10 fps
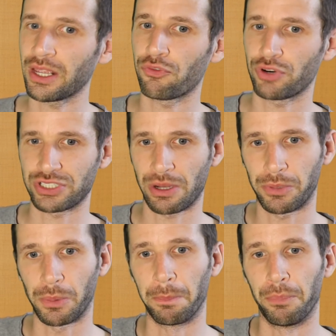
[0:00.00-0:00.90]
For
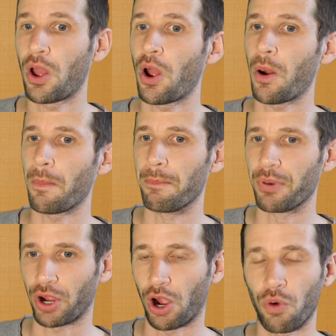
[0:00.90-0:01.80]
example,
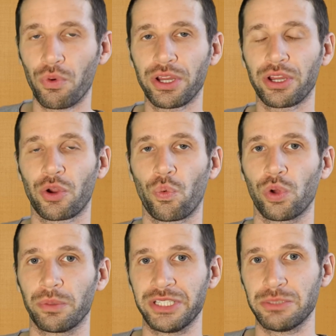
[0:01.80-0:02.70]
brouwer
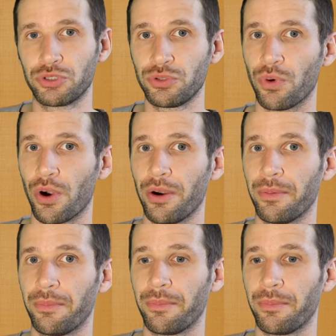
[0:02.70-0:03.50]
will be the brewer.